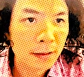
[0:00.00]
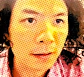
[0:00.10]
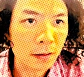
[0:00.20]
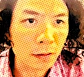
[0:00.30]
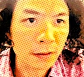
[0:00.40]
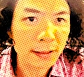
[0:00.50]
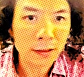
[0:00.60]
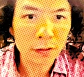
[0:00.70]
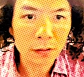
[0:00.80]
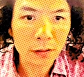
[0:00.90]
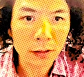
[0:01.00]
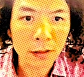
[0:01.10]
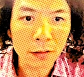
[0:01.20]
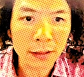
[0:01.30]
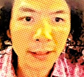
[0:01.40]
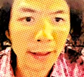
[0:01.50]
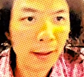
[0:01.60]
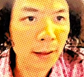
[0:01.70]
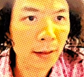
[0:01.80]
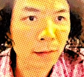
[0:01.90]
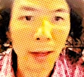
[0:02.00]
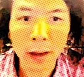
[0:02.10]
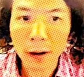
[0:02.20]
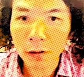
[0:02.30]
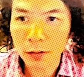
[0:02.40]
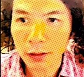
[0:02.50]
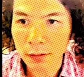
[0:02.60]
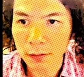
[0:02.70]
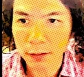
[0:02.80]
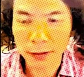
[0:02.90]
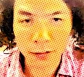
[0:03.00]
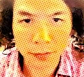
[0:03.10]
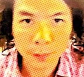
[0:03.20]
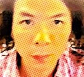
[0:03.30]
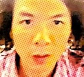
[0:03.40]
and 0 into K, and L into 0.